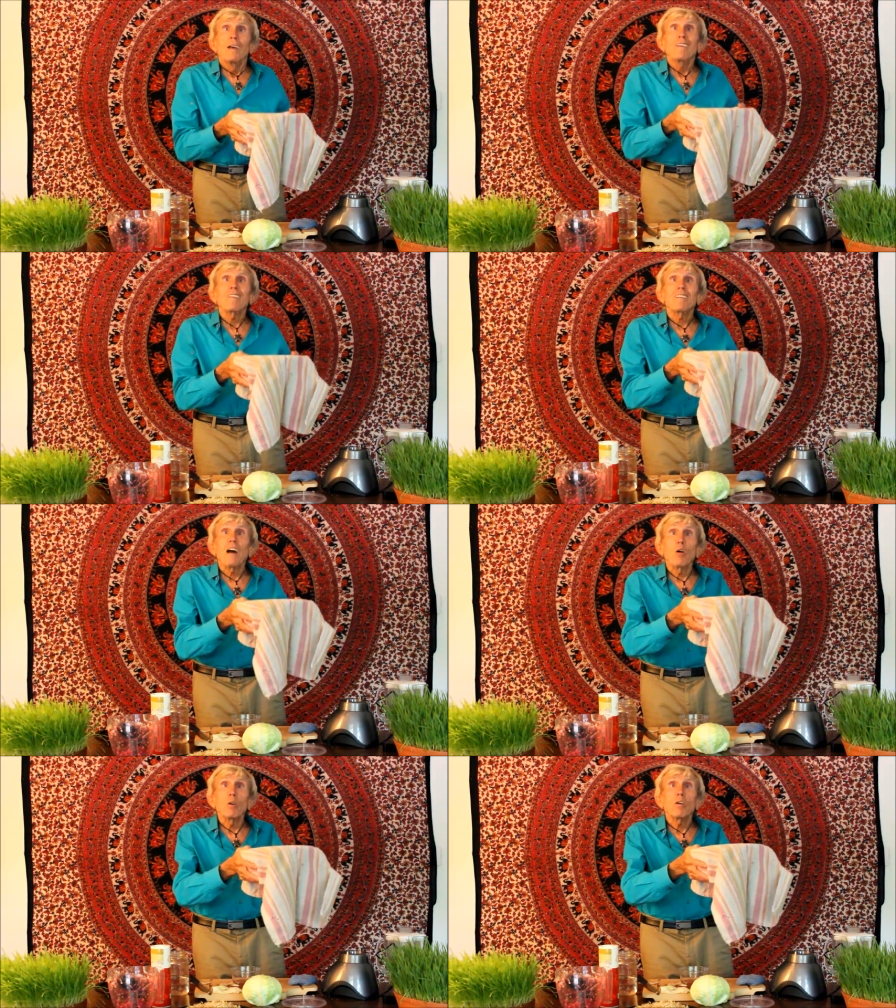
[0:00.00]
the
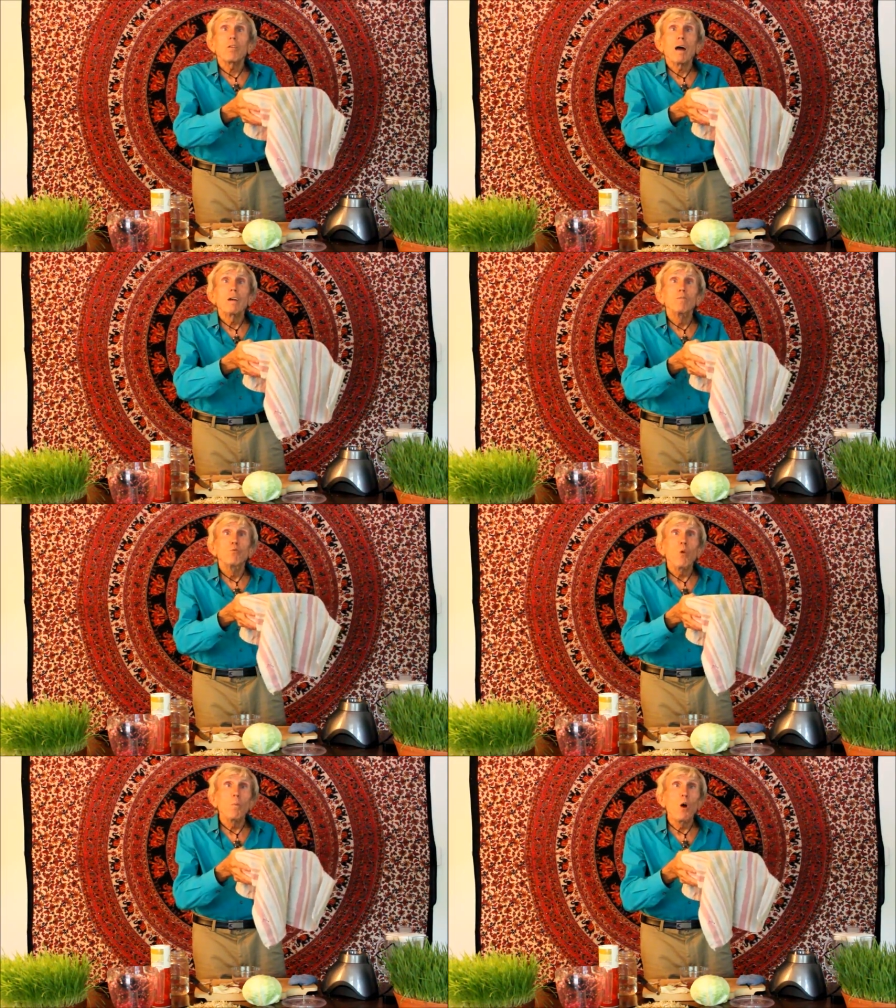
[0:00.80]
sauerkraut,
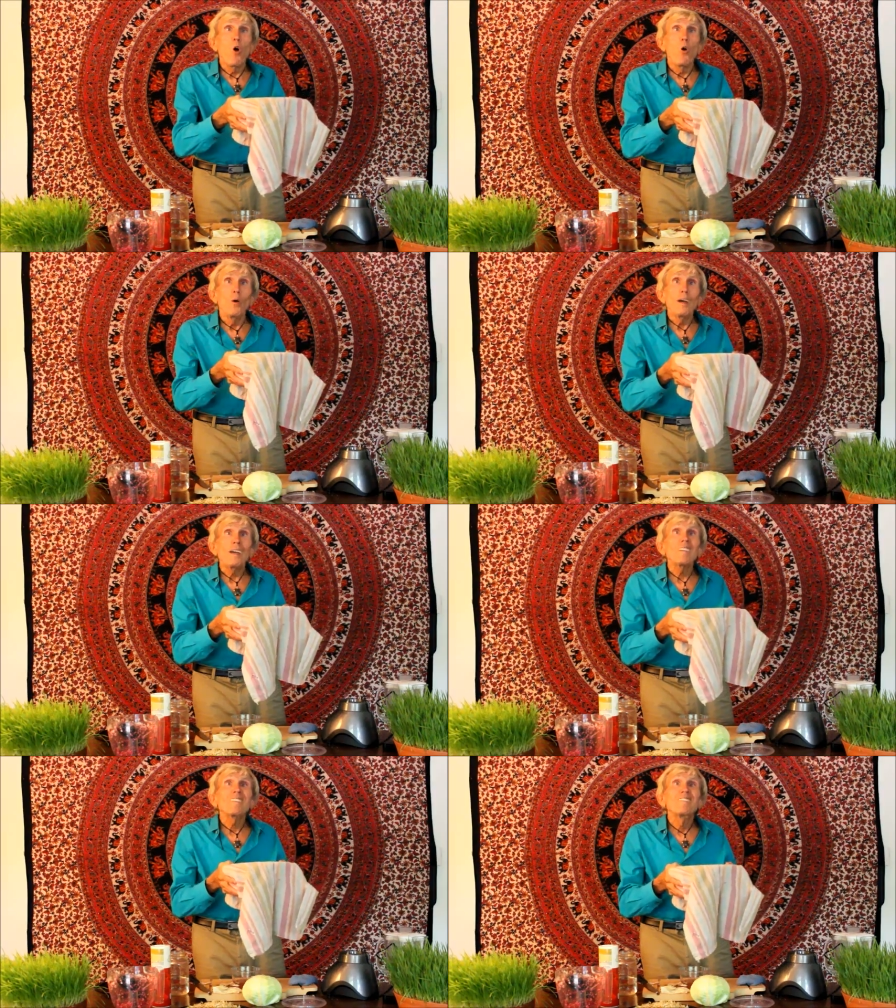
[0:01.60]
whoa,
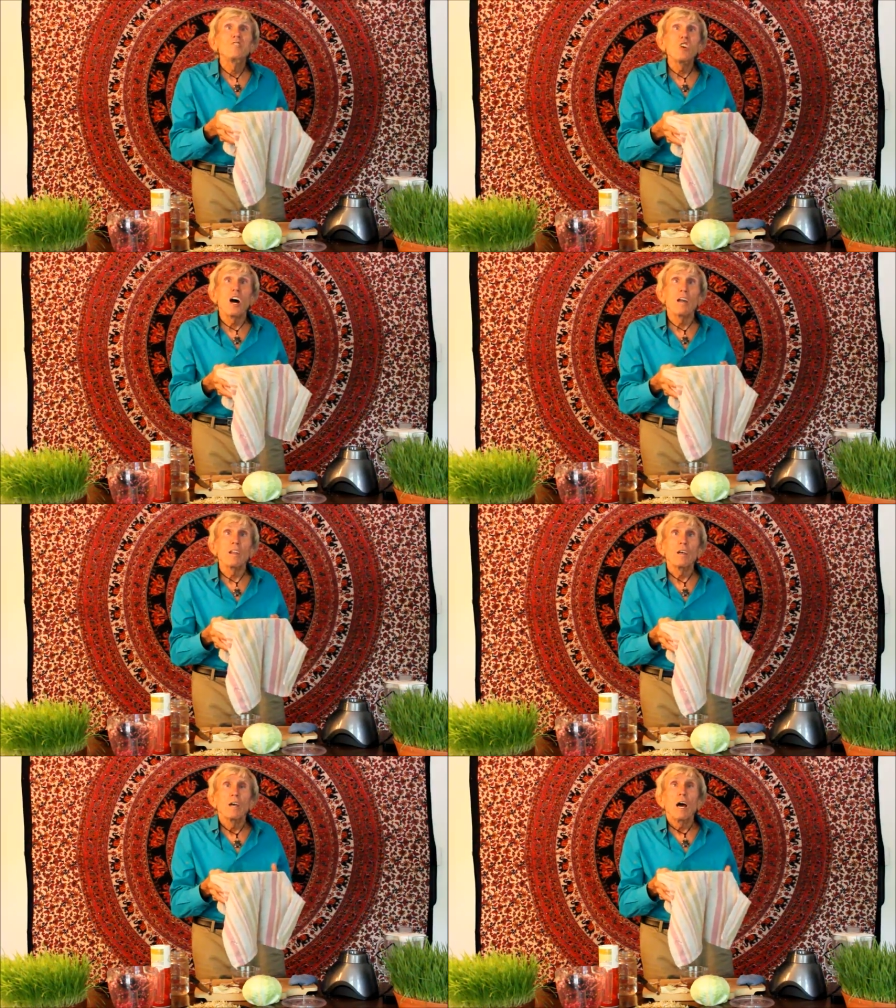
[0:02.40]
it's done.